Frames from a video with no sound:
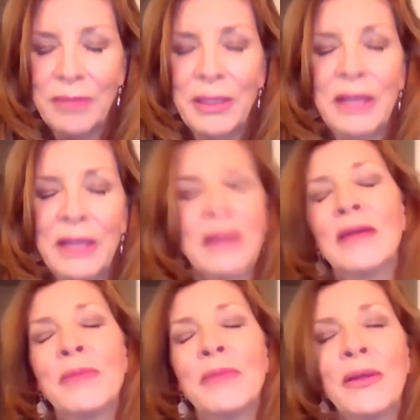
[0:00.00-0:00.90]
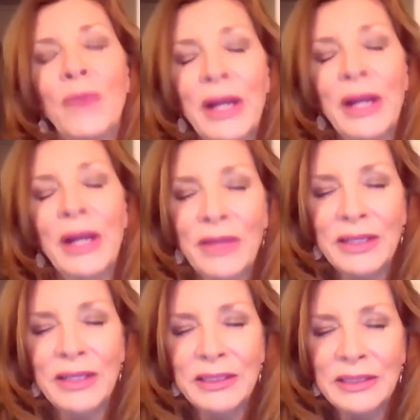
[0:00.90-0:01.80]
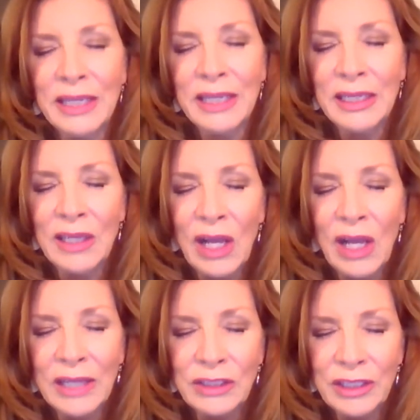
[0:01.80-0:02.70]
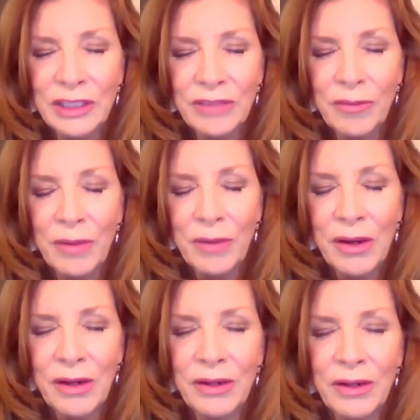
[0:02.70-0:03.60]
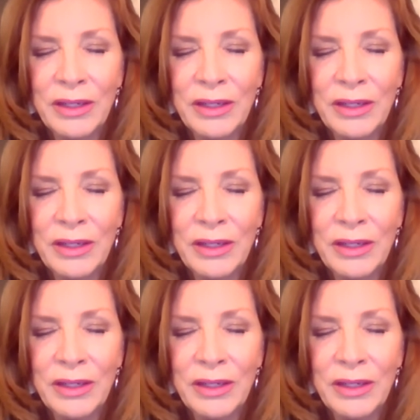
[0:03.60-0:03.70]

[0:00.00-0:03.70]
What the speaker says: begin to be aware that this is unlodging from the heart,